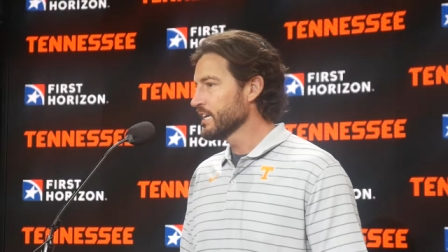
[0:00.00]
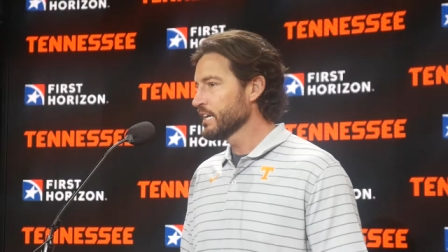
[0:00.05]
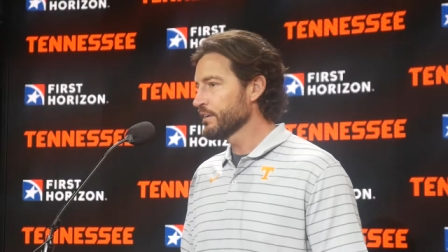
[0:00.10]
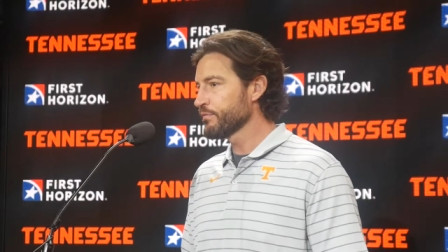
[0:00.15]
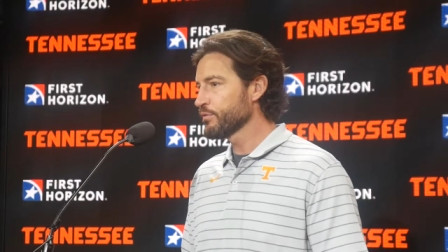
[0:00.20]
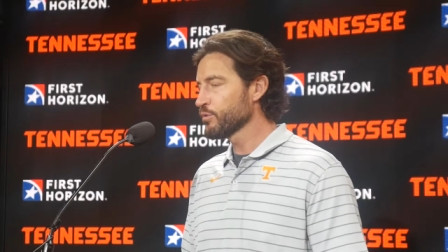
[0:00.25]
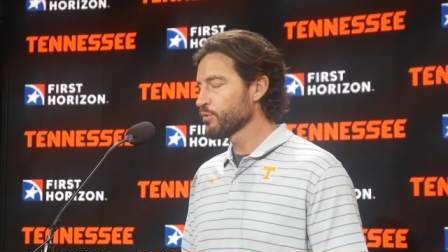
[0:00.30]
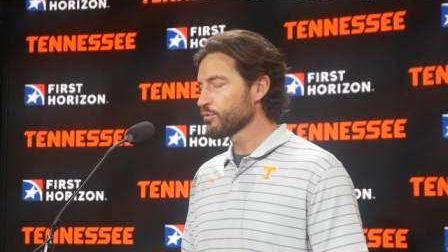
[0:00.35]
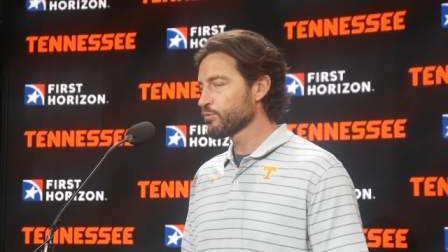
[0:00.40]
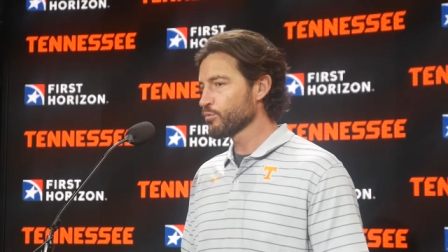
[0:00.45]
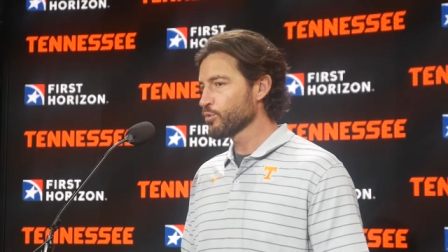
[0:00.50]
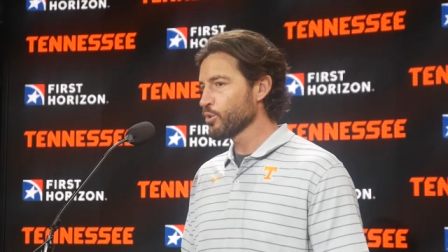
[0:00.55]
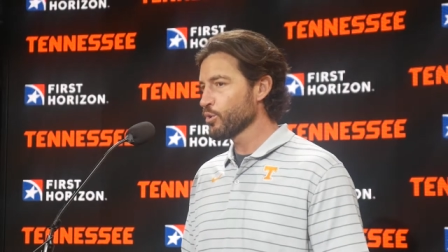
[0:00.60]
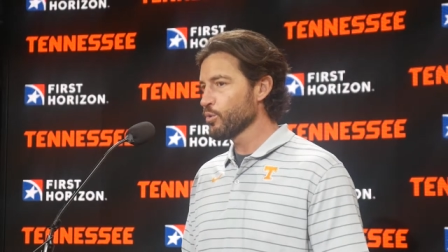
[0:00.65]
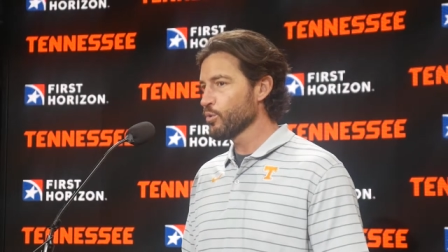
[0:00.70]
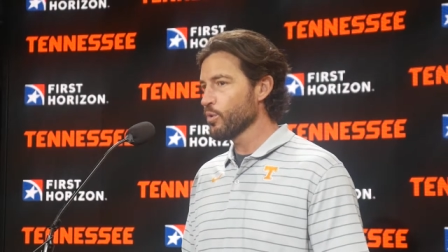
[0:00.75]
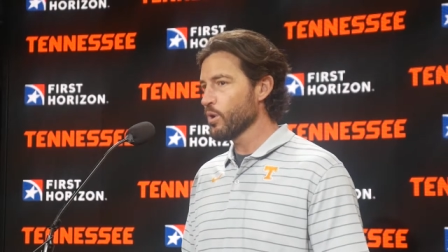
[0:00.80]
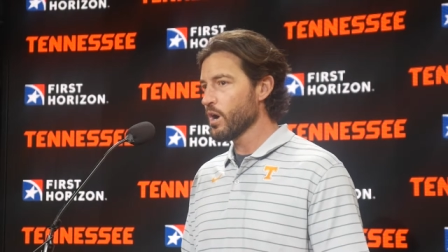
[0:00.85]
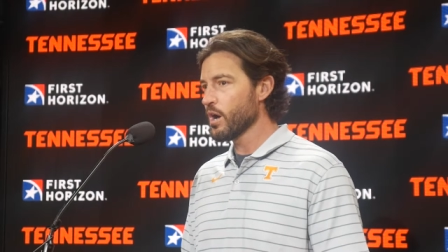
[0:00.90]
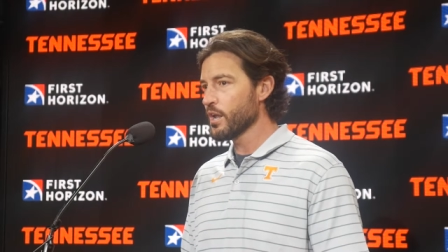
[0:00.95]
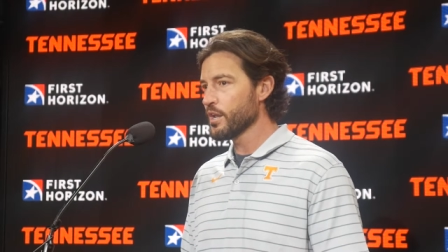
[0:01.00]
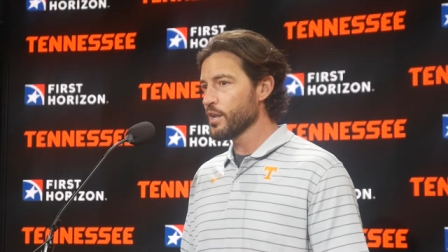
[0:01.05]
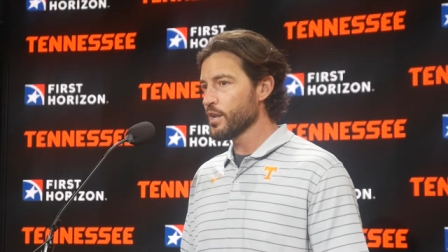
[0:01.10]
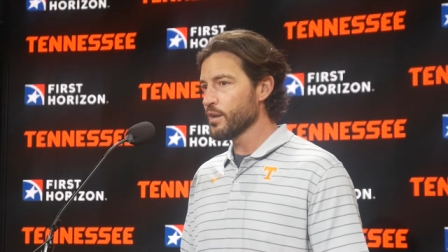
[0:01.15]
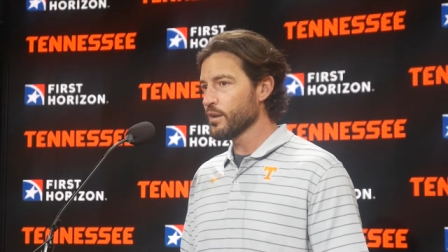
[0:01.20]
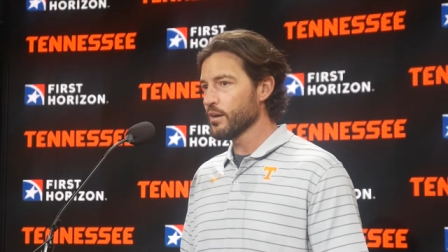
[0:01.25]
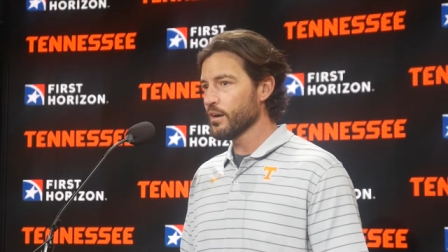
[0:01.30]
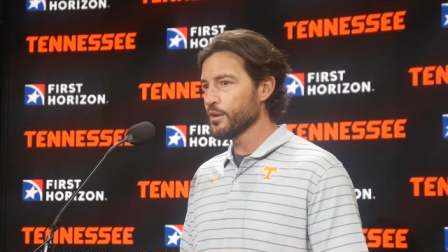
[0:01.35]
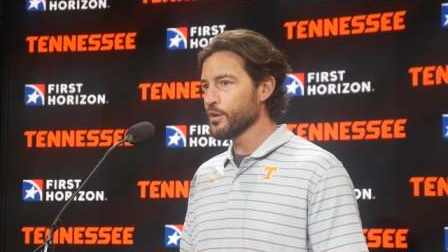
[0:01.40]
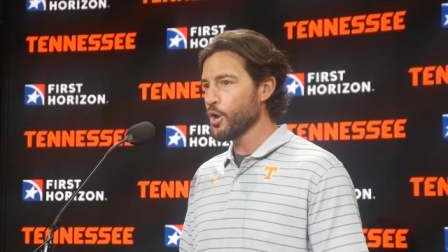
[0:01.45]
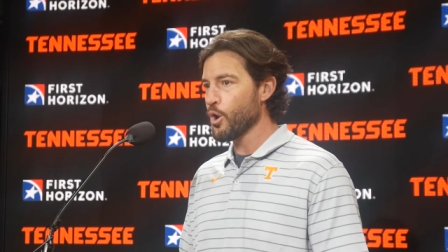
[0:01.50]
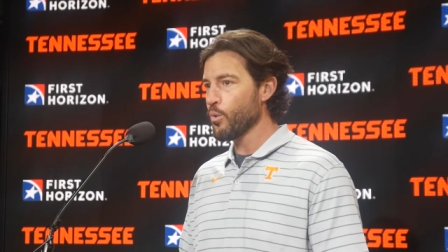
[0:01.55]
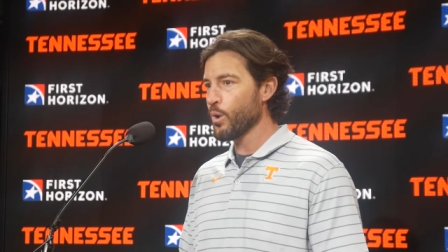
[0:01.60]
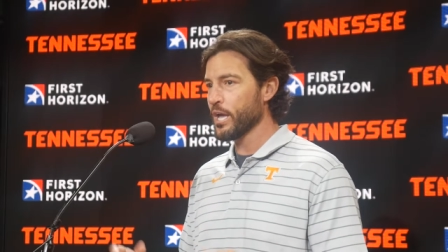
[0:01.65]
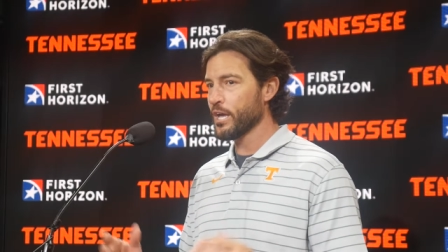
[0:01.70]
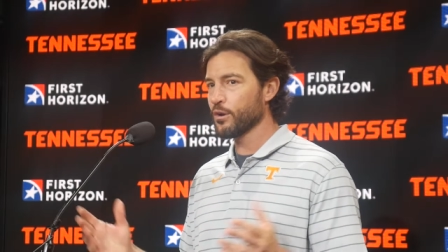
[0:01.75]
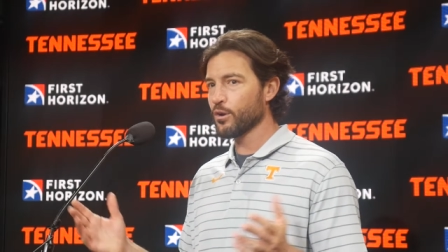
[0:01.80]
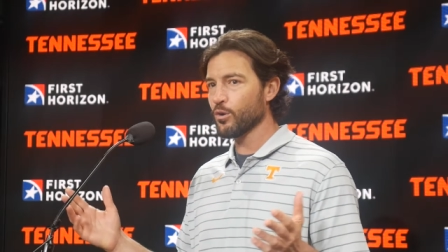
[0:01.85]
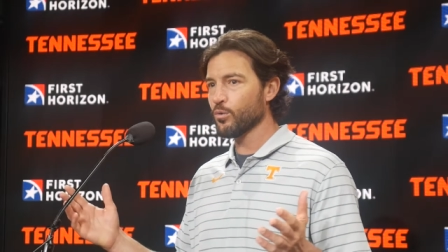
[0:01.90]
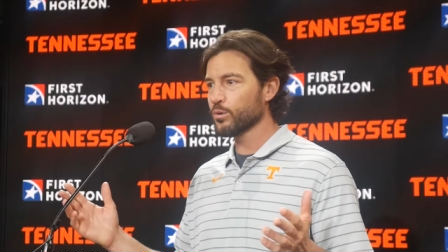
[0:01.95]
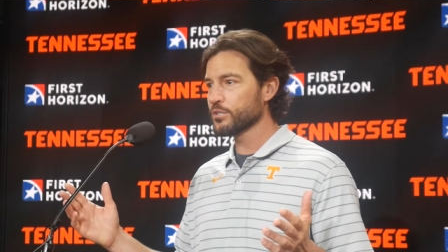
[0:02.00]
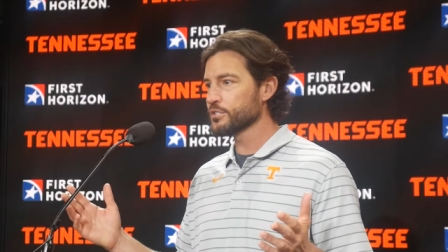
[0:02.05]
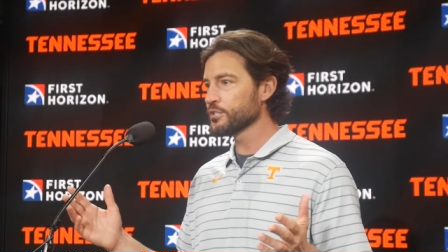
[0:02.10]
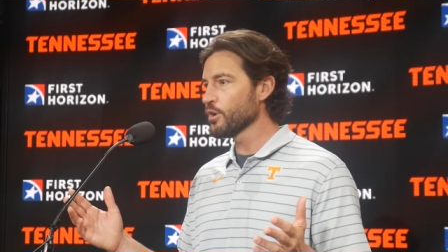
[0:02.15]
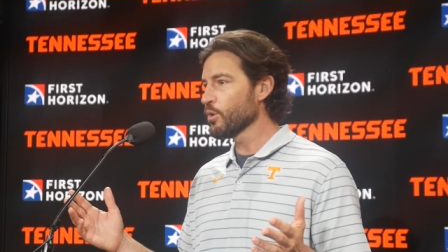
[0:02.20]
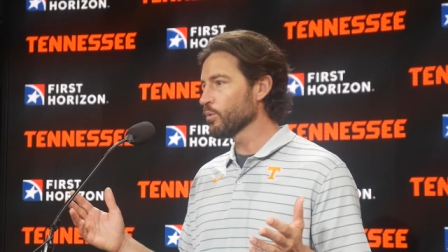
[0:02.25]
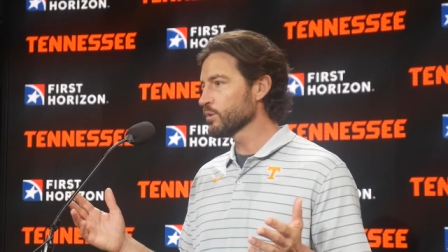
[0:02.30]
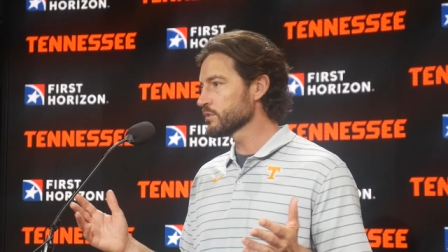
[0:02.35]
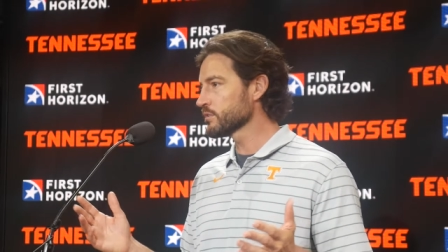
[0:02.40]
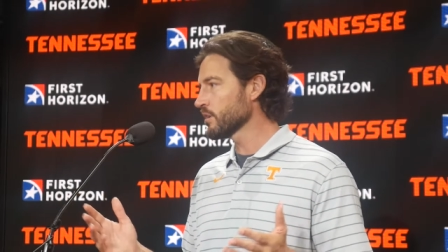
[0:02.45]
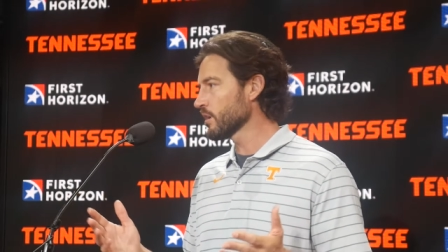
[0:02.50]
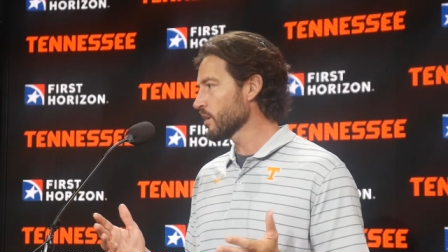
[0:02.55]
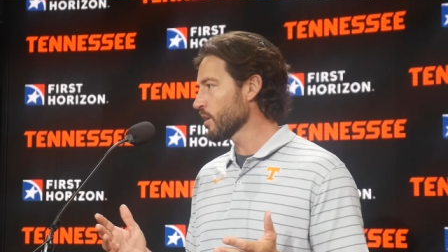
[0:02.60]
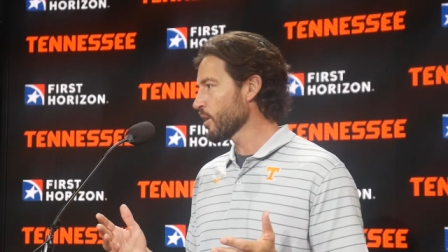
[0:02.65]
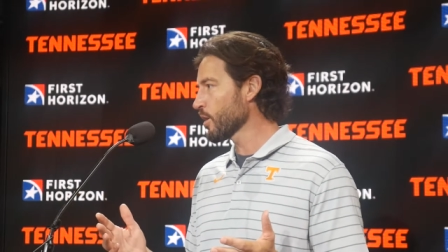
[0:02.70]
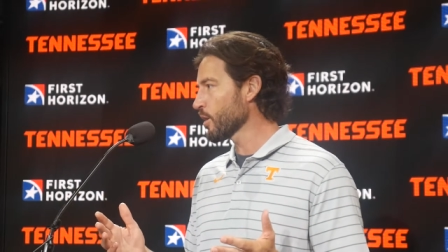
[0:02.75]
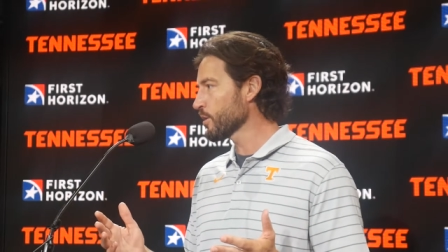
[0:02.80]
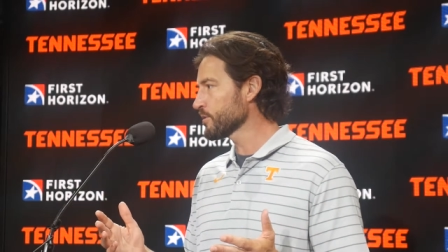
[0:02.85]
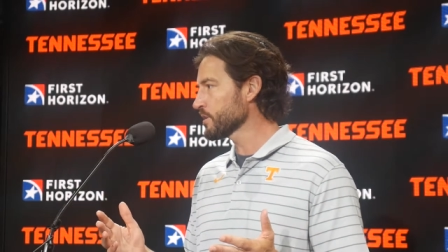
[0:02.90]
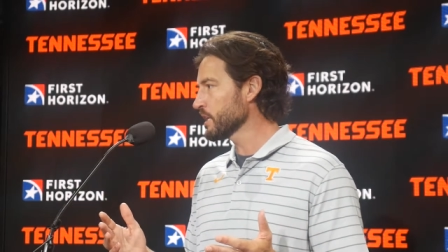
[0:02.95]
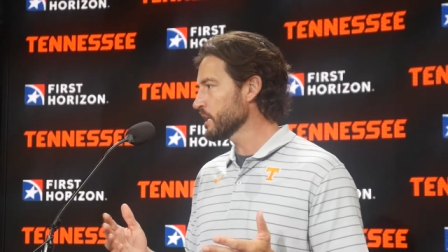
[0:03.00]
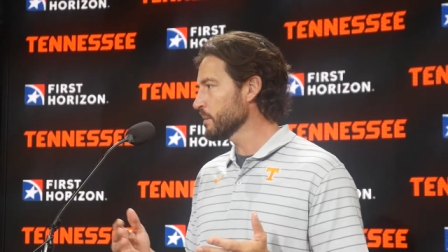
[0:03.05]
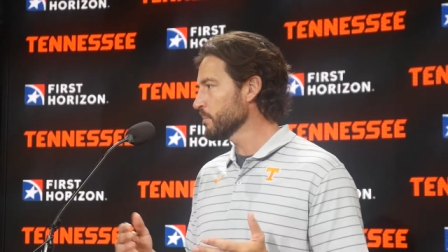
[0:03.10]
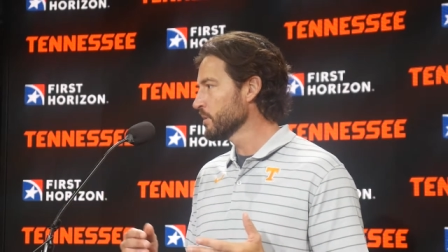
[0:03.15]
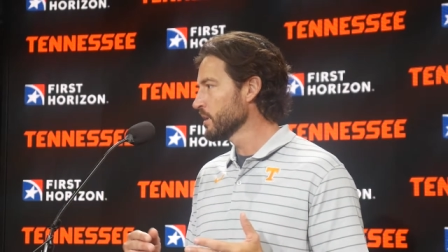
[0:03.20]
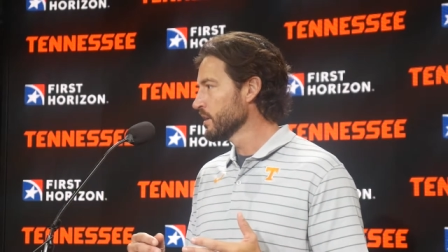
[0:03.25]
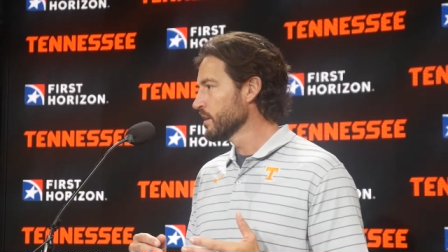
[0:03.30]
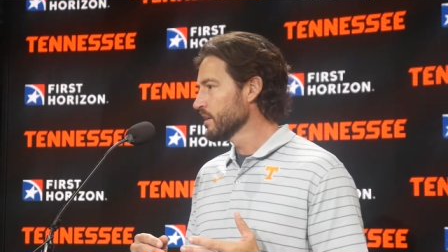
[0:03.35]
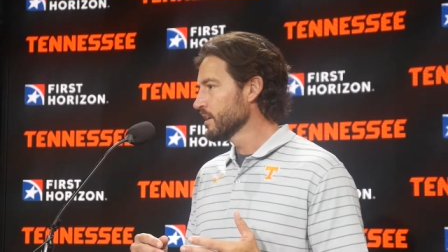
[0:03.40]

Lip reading: if you threw a no-hitter, which no one's done on our team,